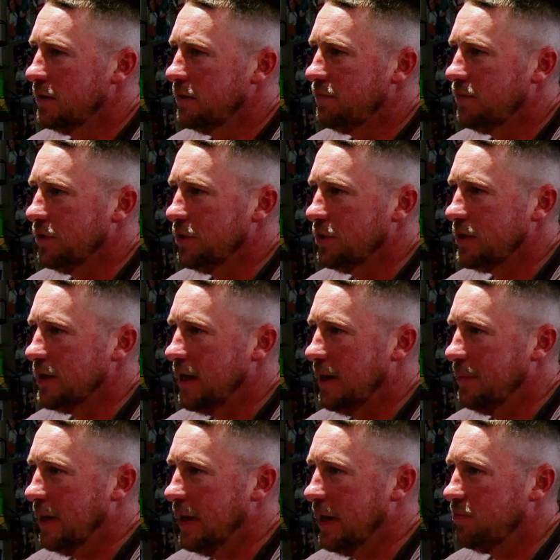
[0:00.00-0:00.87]
First
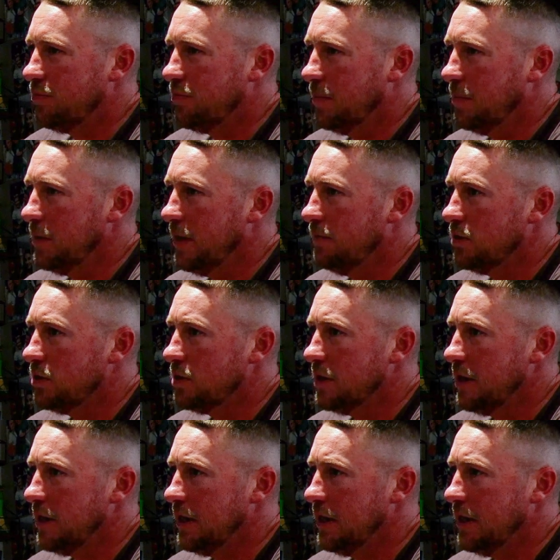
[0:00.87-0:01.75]
time I probably ever
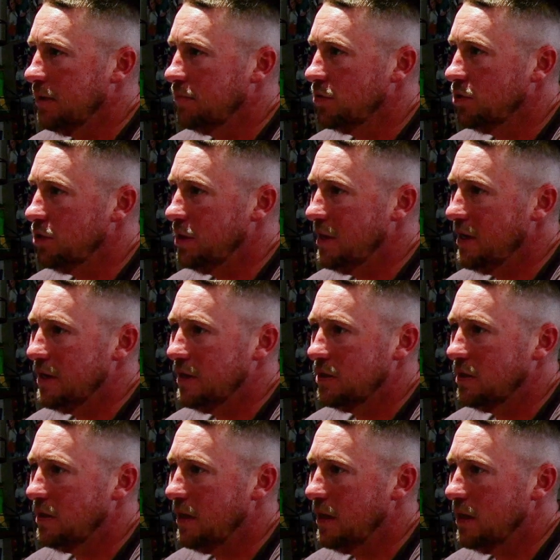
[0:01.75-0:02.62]
seen it was
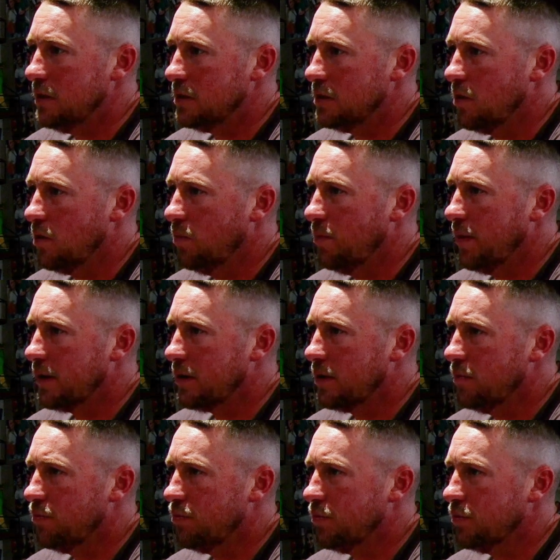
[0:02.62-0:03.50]
years and years ago back
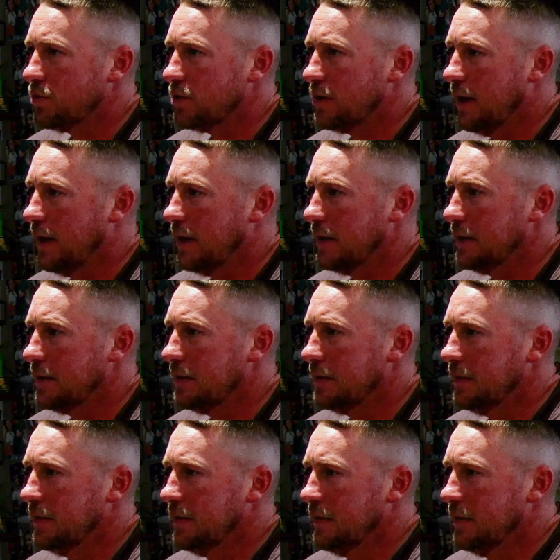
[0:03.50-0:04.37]
at Brookside.
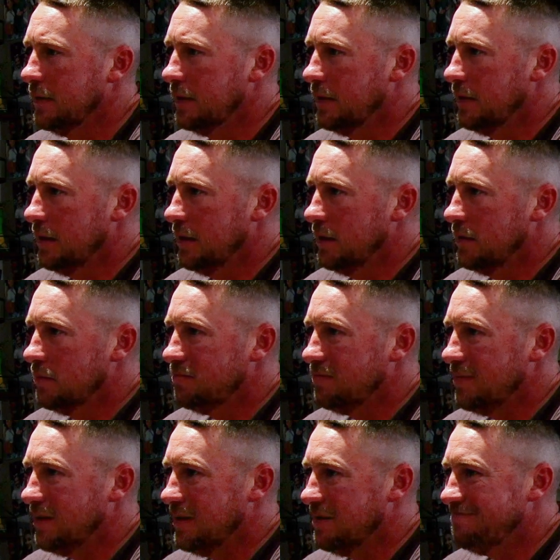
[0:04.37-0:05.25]

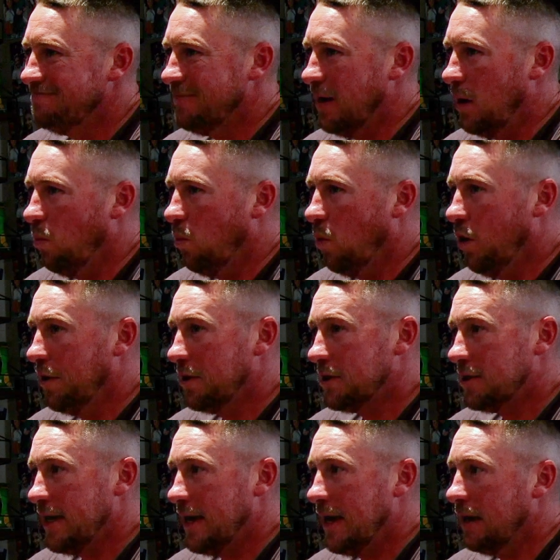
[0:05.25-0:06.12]
I want to
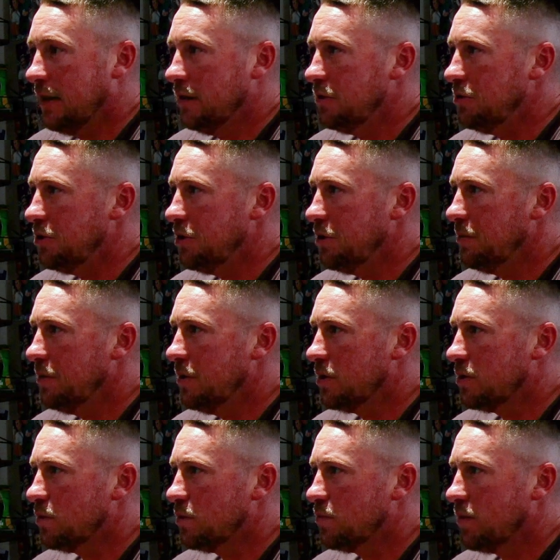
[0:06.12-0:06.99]
say Alan
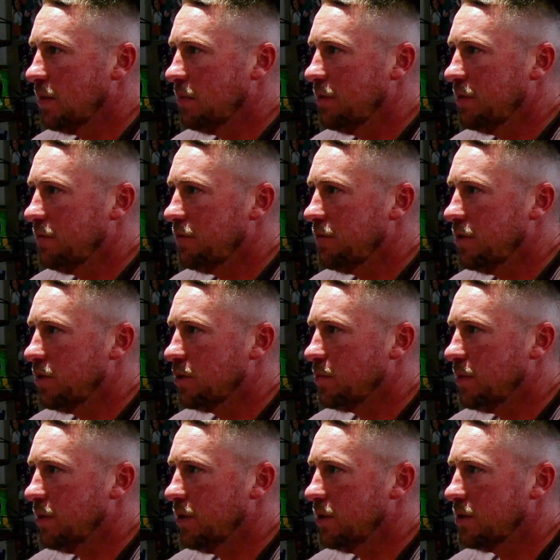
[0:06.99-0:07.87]
Dewhurst was probably the
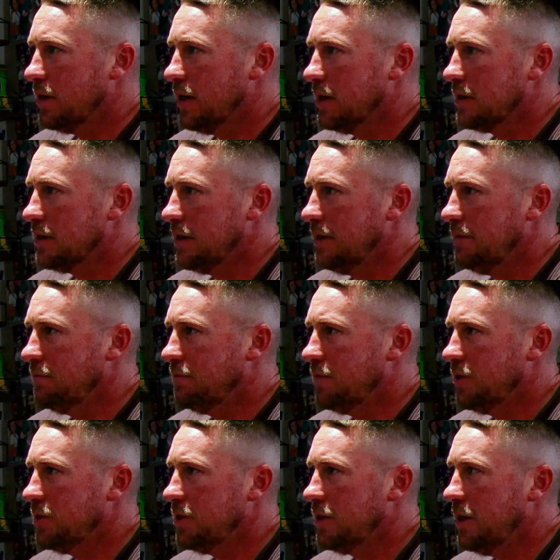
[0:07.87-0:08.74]
first person I seen
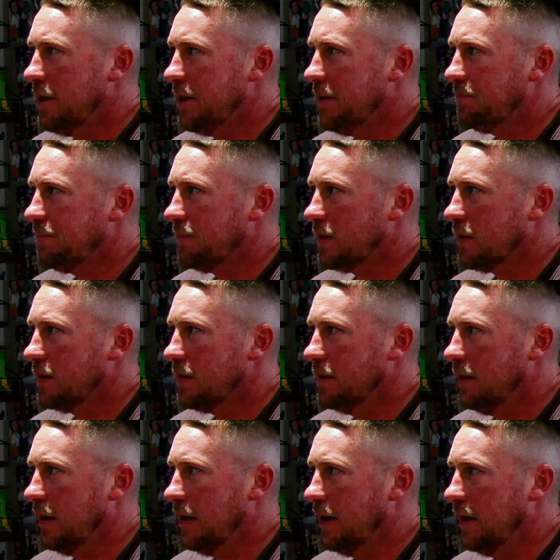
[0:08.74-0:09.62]
fishing it.
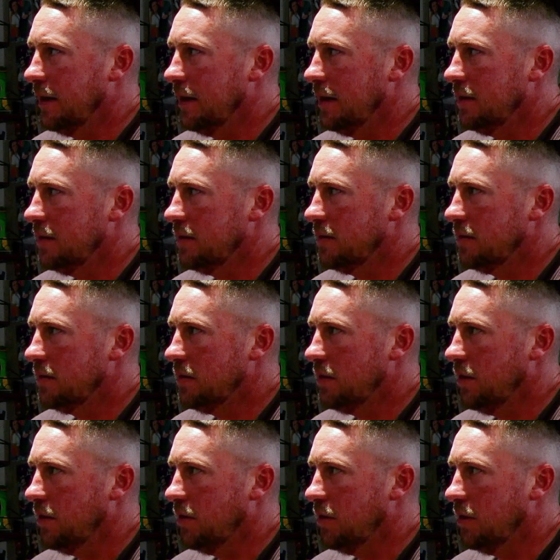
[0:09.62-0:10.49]
And then,
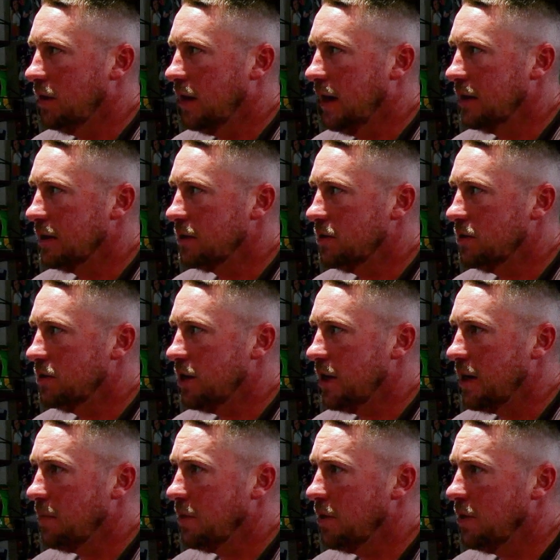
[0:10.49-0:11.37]
you know, he likes of
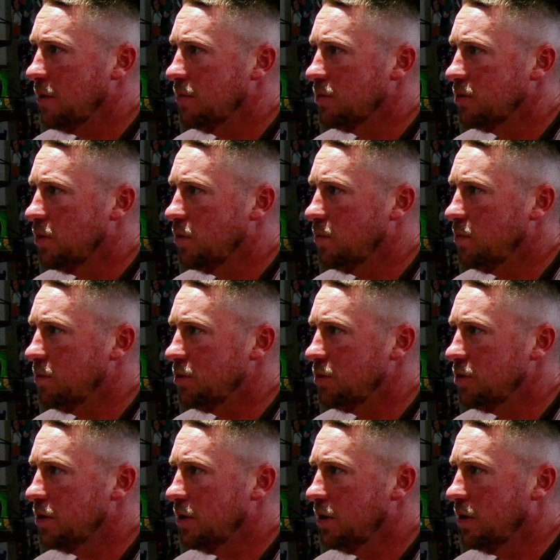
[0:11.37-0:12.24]
Jamie Hughes,
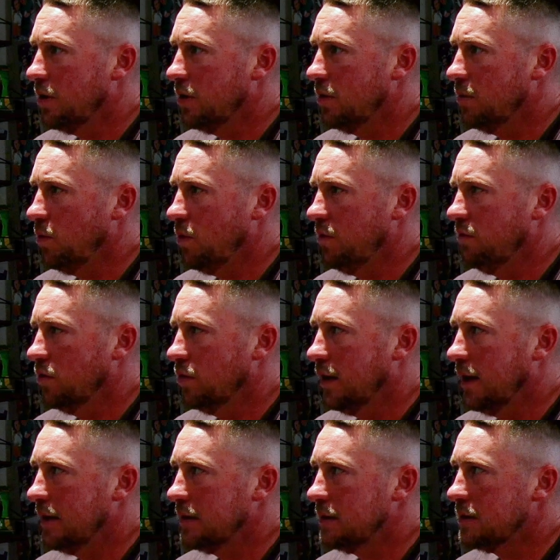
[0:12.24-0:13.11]
Openshaw, the Wirral
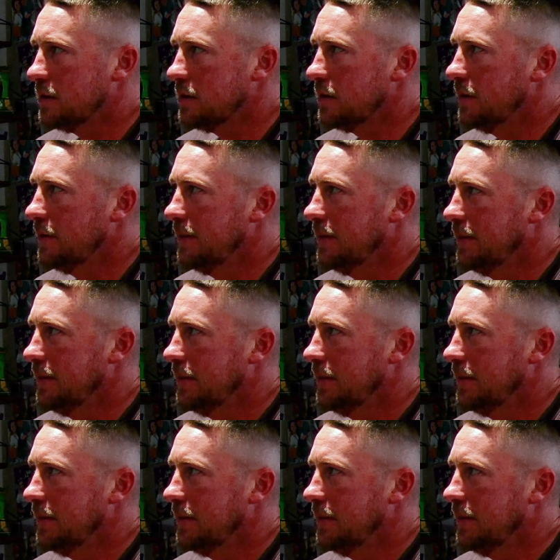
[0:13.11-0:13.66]
lads.